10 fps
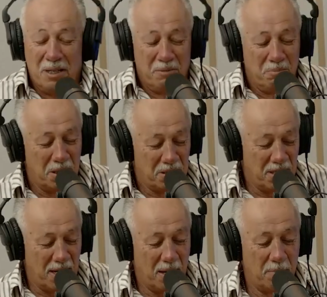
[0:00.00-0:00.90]
Yeah. But
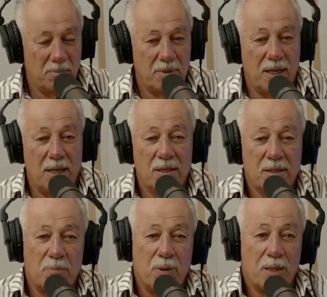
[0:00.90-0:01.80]
you know,
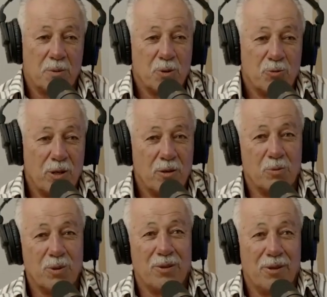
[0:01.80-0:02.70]
the place was riddled
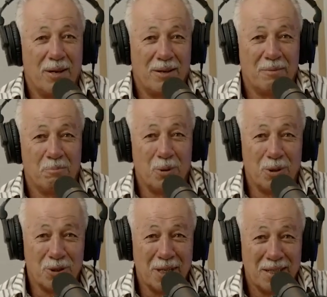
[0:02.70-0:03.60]
with the
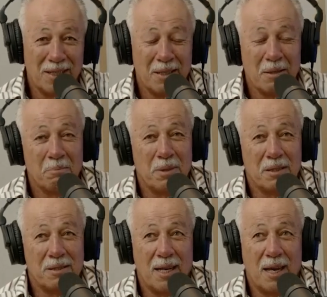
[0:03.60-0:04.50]
bullet.
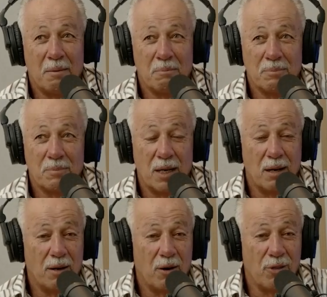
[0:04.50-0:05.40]
But and a
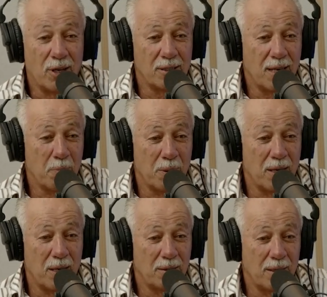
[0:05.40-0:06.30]
lot of things happened
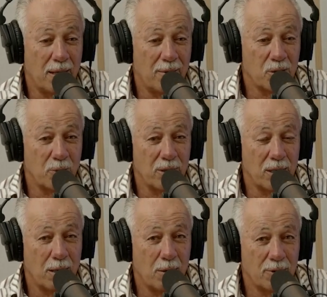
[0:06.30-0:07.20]
there. You know, that's where
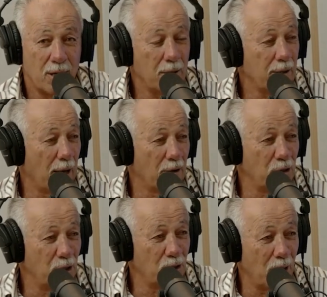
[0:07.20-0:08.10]
the old toe cutters
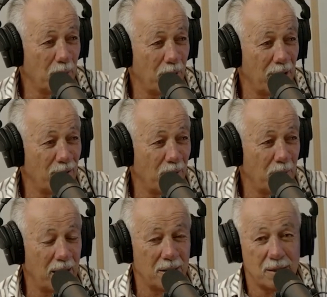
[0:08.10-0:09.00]
used to operate from
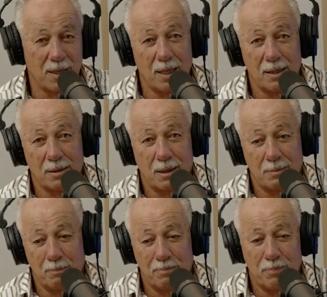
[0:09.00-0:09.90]
downstairs
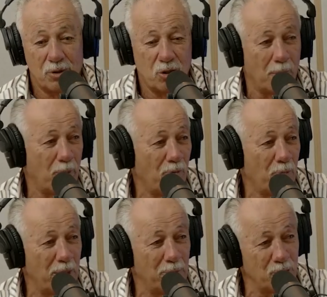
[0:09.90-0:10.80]
and chop off
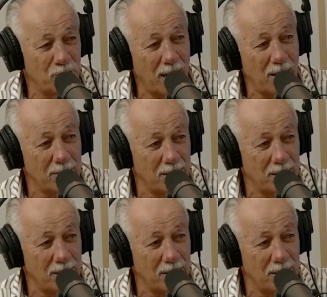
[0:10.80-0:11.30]
people's toes.